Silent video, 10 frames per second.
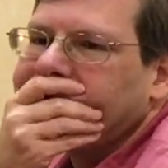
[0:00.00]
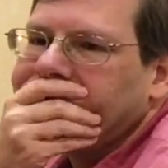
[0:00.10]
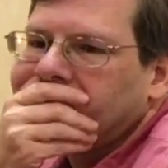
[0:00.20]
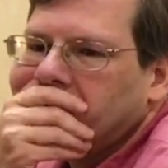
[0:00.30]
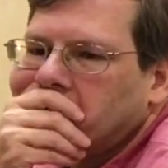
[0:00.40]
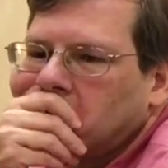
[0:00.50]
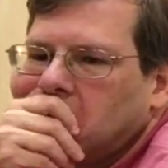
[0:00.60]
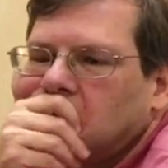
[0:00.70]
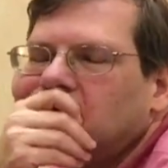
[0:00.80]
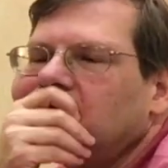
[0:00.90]

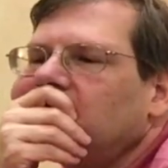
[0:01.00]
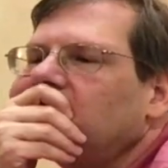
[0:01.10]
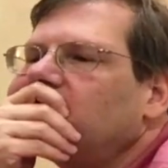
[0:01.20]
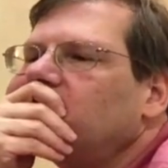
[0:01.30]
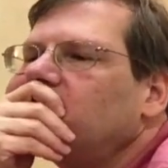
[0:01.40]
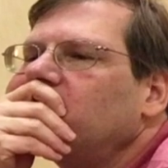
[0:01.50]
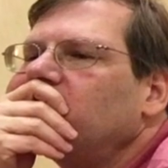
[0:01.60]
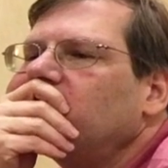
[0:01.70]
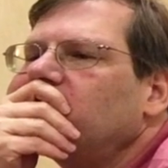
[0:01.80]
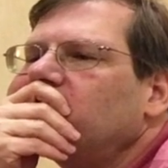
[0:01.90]

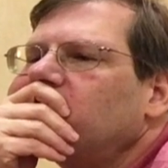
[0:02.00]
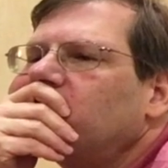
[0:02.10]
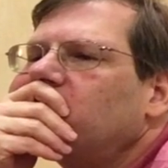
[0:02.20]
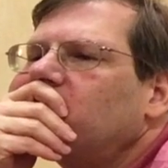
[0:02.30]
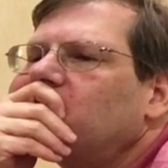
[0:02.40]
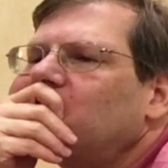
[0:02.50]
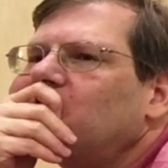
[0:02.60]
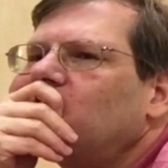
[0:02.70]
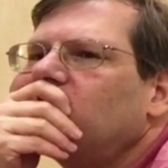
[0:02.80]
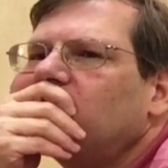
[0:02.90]

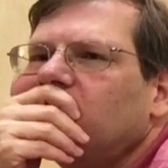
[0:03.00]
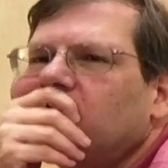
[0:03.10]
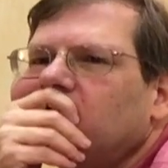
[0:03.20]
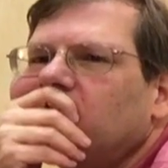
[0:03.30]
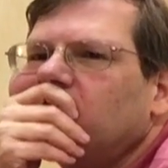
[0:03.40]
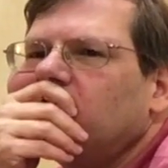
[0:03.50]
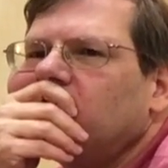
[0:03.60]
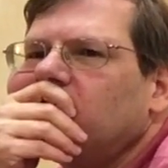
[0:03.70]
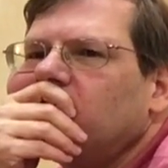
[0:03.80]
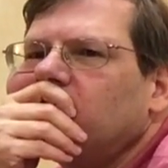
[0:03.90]

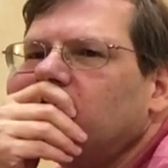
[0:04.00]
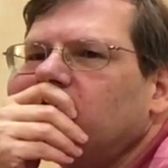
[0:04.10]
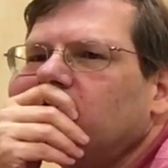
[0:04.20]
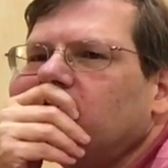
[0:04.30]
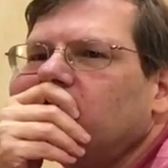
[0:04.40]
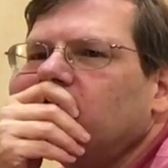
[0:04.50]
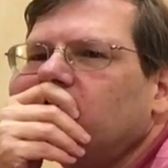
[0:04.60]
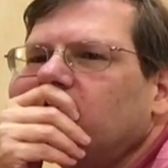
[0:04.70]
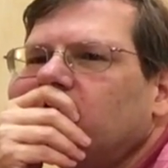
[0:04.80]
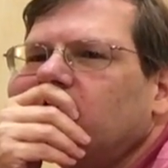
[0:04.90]

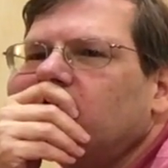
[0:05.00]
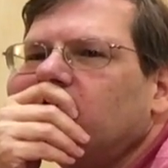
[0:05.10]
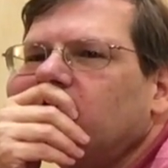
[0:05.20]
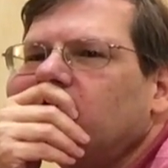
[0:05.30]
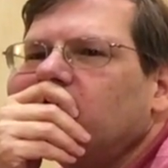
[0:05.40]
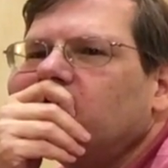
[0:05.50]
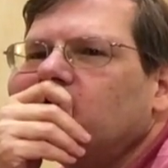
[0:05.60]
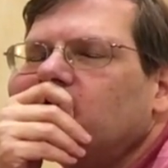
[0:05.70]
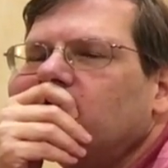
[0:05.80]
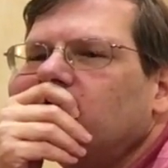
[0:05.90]

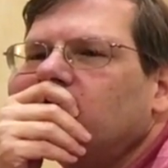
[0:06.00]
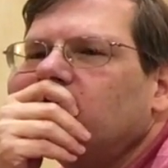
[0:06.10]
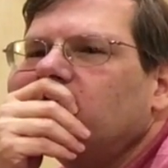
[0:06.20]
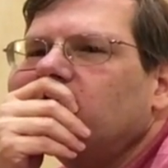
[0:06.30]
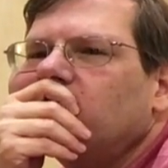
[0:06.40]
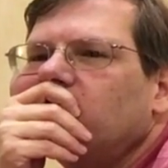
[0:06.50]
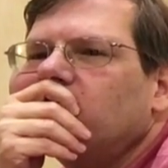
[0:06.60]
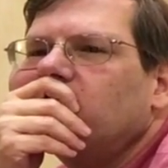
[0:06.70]
This person isn't speaking.